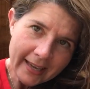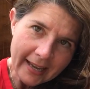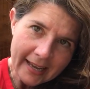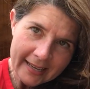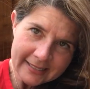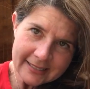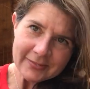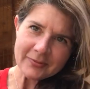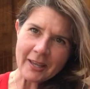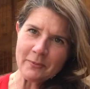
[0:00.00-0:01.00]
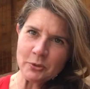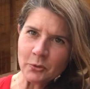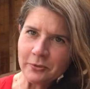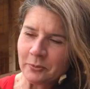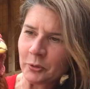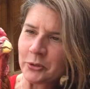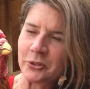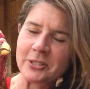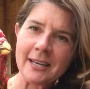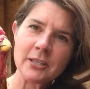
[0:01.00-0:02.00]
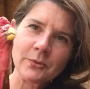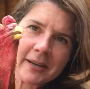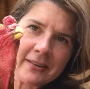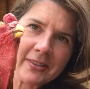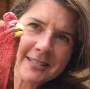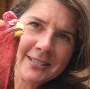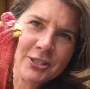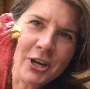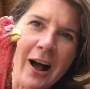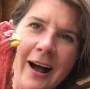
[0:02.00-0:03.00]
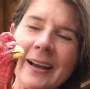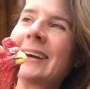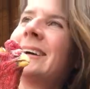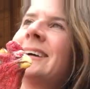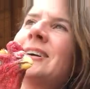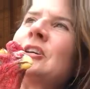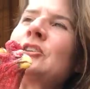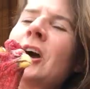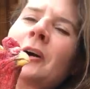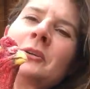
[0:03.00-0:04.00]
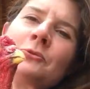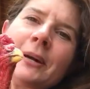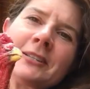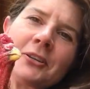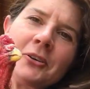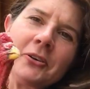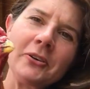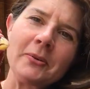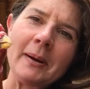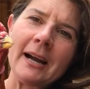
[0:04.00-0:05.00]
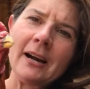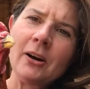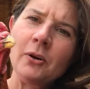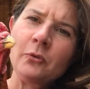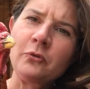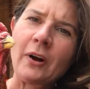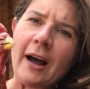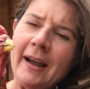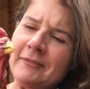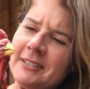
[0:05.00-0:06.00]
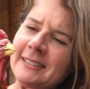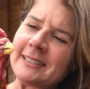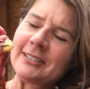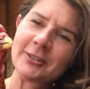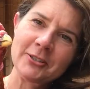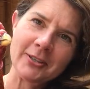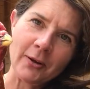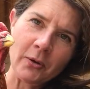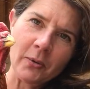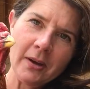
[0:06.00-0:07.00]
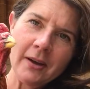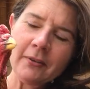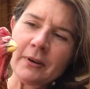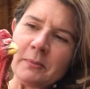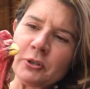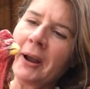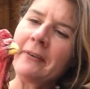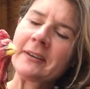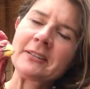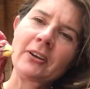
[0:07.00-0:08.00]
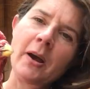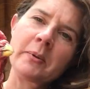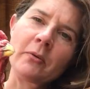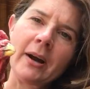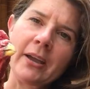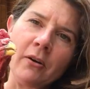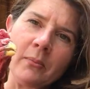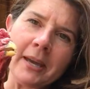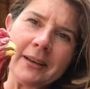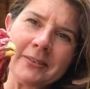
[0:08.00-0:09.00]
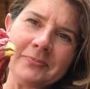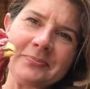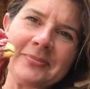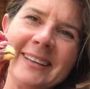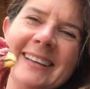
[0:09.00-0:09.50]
guys, I'm Jewel from Rooster Sanctuary, and this is Jacques. Jacques was rescued about 5 to 6 years ago from a traffic stop in Wyoming.